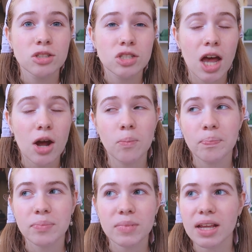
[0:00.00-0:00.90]
So
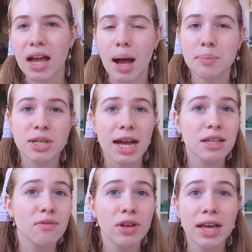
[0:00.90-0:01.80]

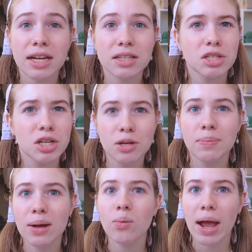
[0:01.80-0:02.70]
objectively, it could
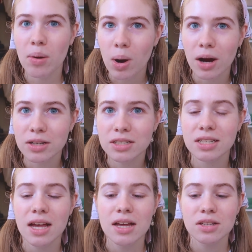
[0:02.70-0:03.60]
be way worse.